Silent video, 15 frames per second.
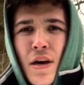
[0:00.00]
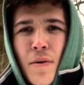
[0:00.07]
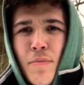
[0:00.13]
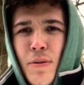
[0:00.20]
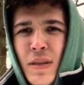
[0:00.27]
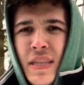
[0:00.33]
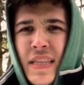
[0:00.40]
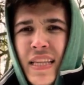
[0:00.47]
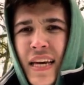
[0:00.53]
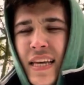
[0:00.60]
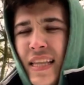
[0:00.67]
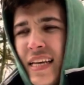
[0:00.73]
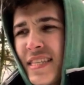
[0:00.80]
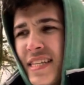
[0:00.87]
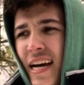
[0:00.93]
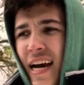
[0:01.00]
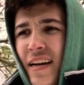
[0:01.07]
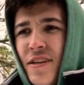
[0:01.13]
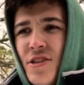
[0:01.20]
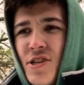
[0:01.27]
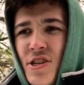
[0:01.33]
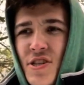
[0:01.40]
But th that's kind
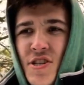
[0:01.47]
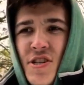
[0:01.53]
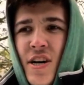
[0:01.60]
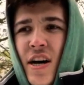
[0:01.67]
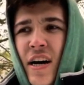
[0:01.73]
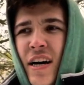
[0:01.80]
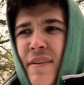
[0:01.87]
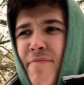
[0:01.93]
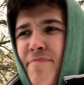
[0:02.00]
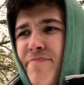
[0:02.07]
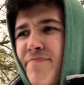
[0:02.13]
of just, um,